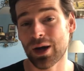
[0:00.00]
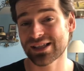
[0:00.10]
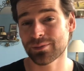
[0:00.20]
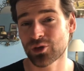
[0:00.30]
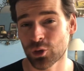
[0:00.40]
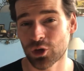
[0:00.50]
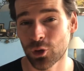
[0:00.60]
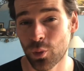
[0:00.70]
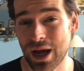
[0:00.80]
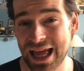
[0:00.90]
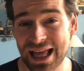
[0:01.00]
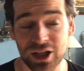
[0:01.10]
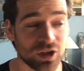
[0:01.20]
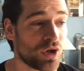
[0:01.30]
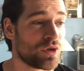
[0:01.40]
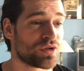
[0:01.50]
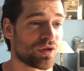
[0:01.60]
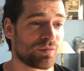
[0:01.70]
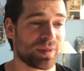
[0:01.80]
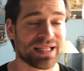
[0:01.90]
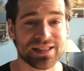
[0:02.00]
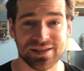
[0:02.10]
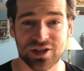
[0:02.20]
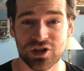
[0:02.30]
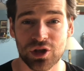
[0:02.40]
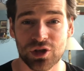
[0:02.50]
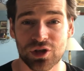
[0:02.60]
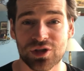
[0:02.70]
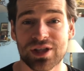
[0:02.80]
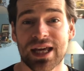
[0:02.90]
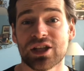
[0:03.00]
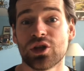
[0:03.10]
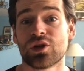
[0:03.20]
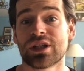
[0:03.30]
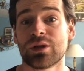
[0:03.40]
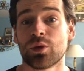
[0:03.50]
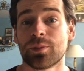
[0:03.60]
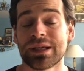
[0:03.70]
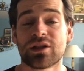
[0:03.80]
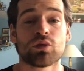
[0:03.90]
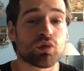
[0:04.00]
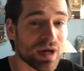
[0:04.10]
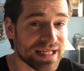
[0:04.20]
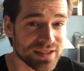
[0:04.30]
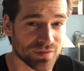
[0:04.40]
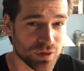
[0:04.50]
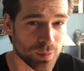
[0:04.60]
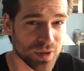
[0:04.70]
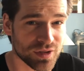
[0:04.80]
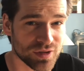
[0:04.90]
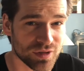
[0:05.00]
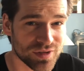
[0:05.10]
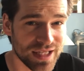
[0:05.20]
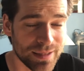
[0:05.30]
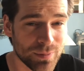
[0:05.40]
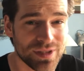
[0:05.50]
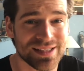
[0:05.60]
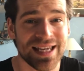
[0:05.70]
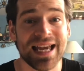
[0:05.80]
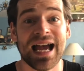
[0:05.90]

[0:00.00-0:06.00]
As I'm sure you're aware, loads of big institutions that usually would be great for your personal statement